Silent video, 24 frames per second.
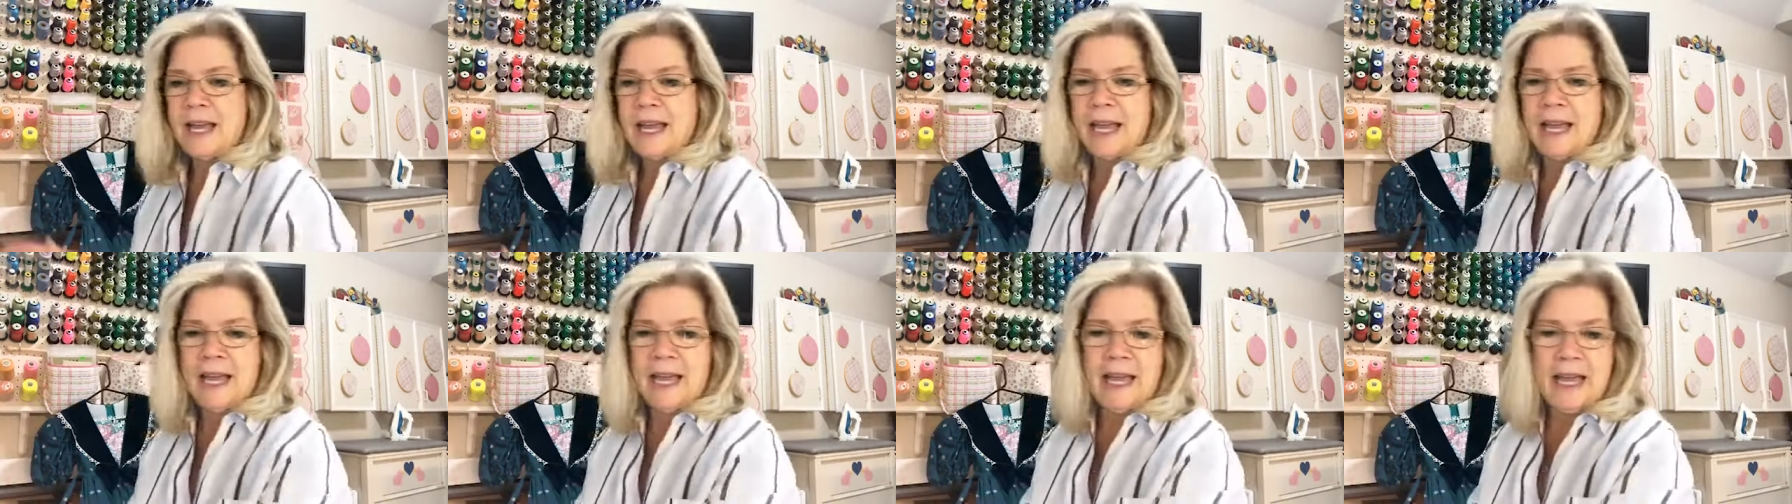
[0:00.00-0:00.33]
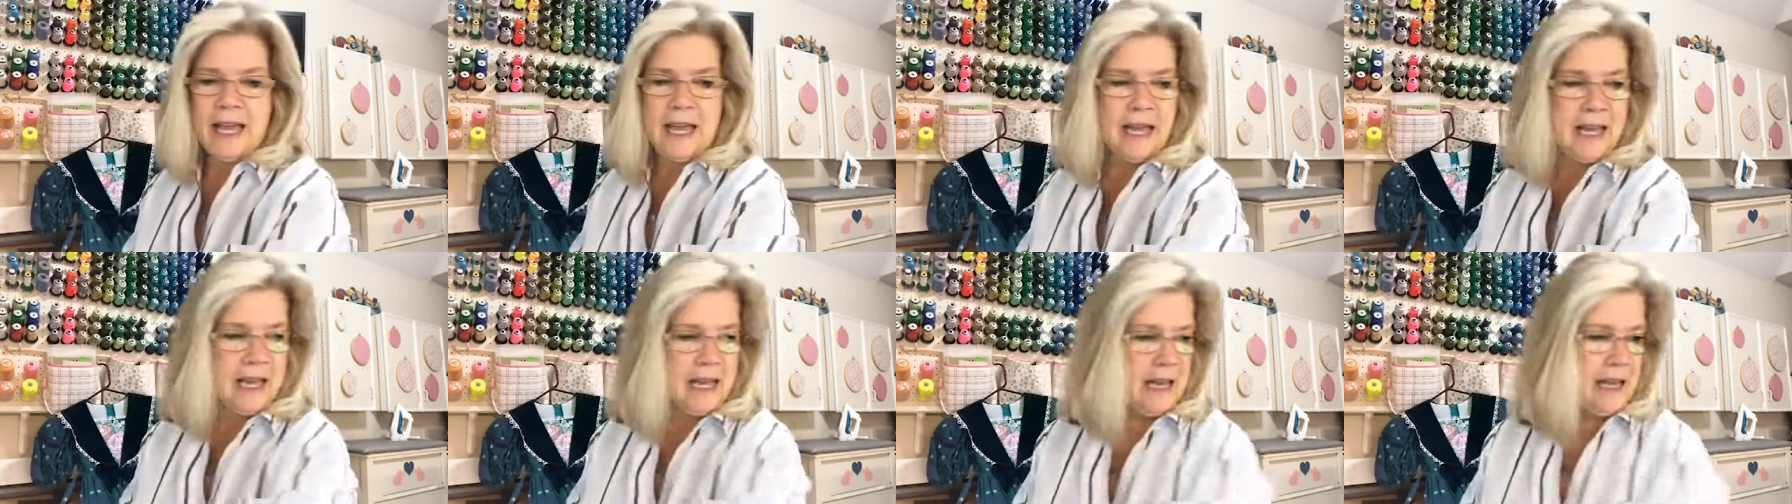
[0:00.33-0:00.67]

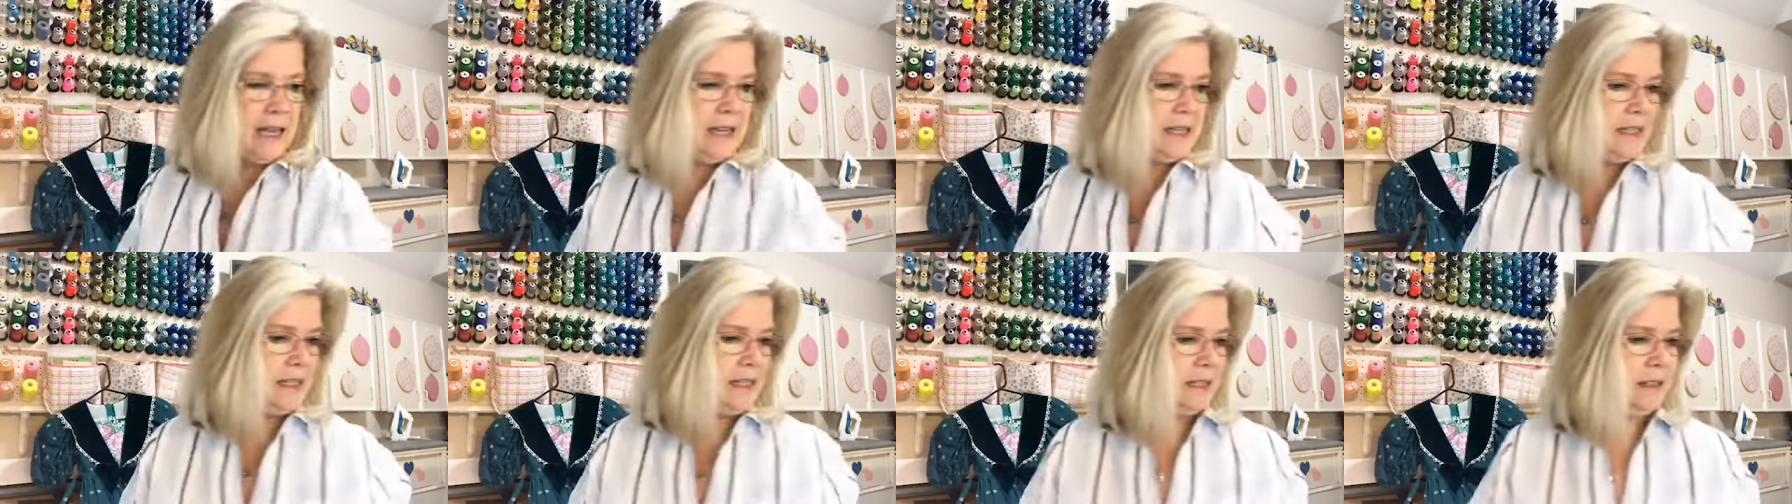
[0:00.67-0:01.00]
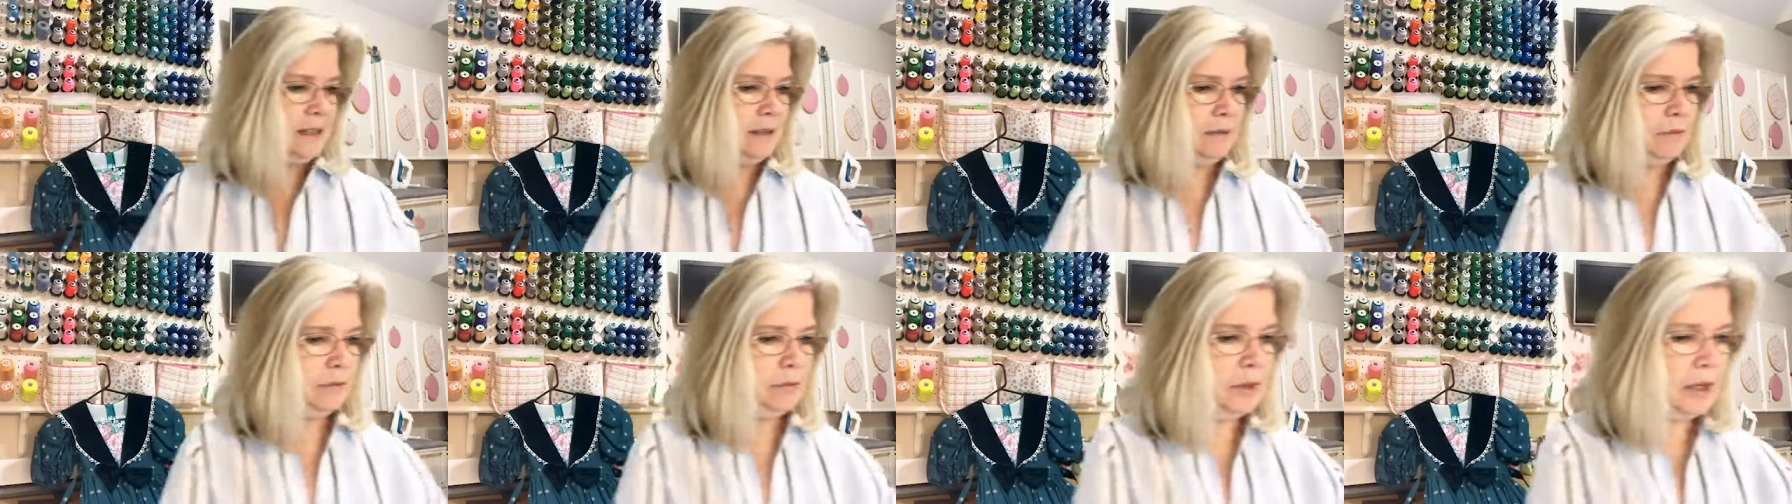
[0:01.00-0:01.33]
and
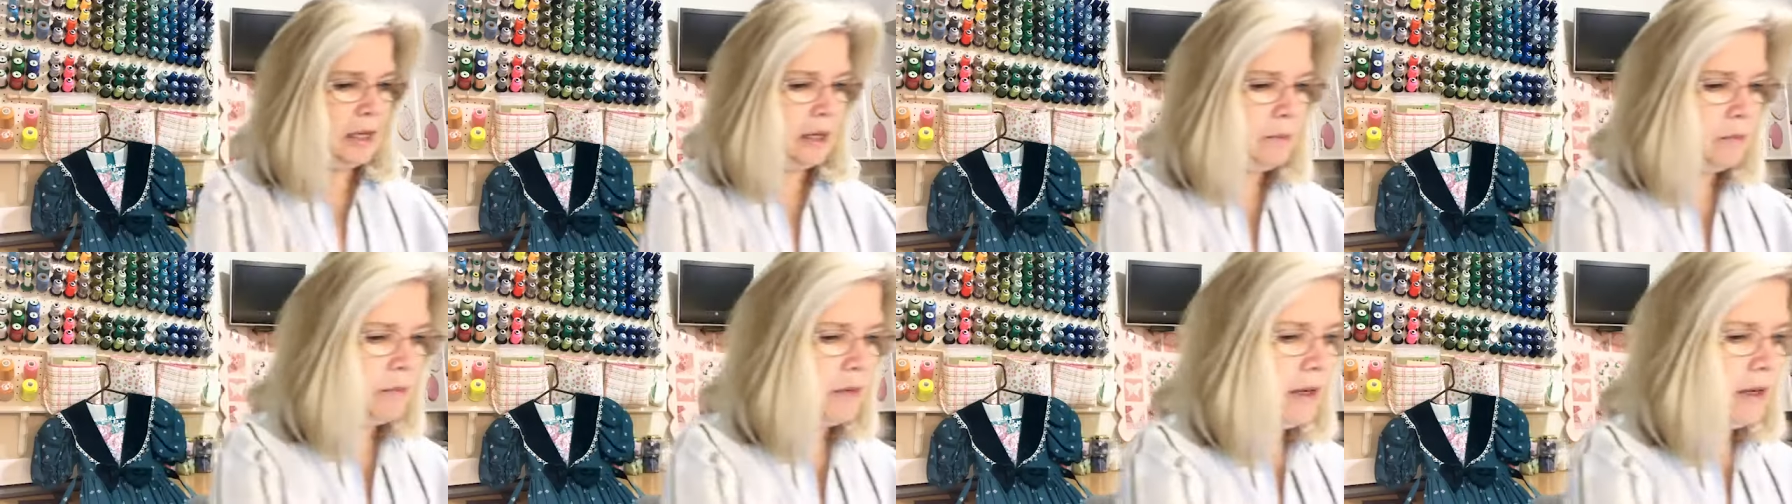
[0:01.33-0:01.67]
bring